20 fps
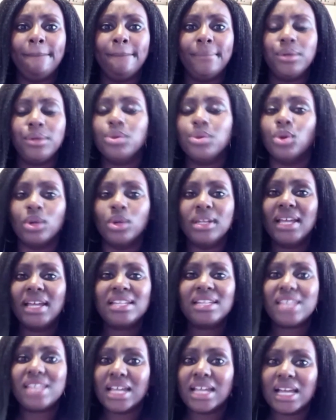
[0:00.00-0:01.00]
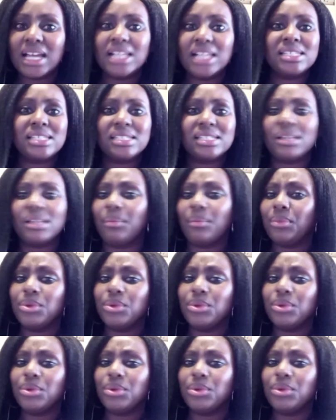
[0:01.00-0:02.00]
Let the girls,
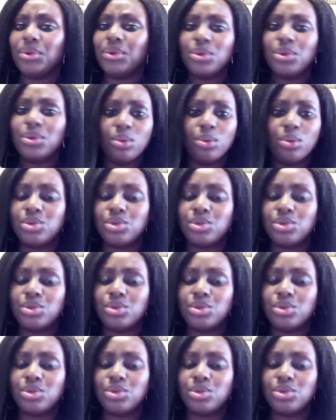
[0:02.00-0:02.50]
do